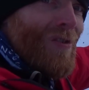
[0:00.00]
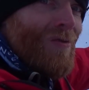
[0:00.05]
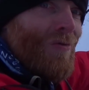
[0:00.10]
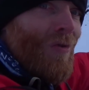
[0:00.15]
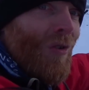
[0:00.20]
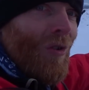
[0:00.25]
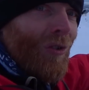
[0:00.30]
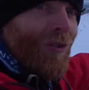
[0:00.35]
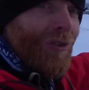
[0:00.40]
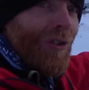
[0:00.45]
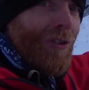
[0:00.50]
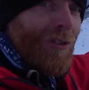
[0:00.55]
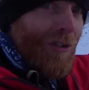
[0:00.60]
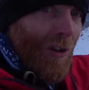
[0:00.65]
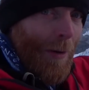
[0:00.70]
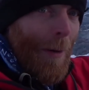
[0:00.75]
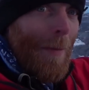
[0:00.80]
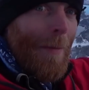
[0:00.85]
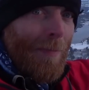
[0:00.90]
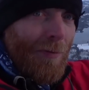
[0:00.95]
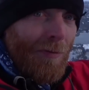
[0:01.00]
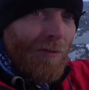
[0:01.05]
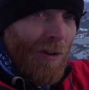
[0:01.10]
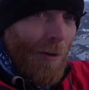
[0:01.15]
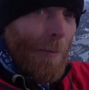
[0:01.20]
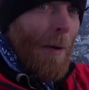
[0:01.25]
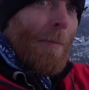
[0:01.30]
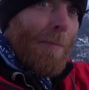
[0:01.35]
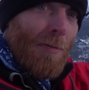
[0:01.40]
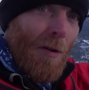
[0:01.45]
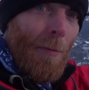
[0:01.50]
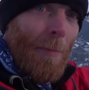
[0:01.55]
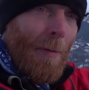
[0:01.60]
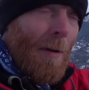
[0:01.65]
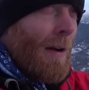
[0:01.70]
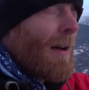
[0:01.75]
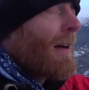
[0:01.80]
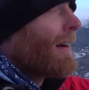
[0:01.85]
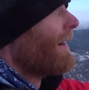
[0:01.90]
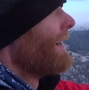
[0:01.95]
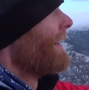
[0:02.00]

was the summit proper,